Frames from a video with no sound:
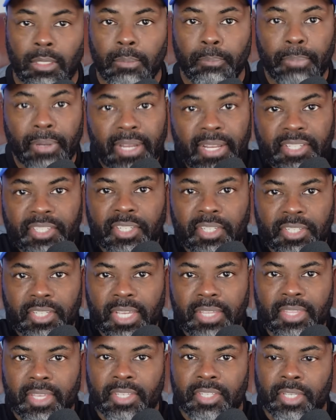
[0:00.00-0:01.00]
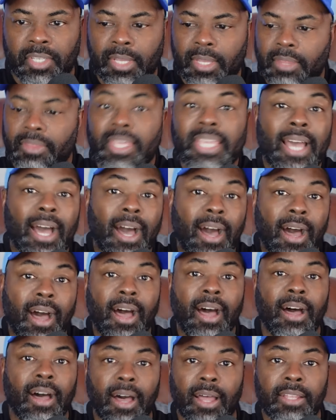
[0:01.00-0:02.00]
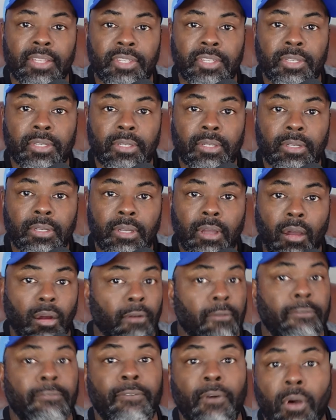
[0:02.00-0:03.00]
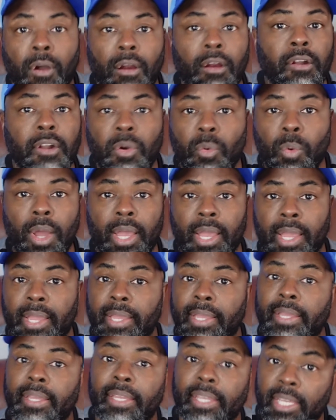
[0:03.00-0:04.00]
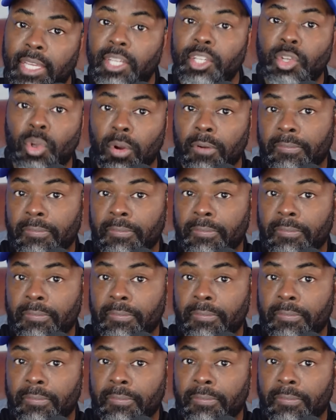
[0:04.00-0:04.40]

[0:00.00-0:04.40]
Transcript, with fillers: But it's to say this the odds are far and away in your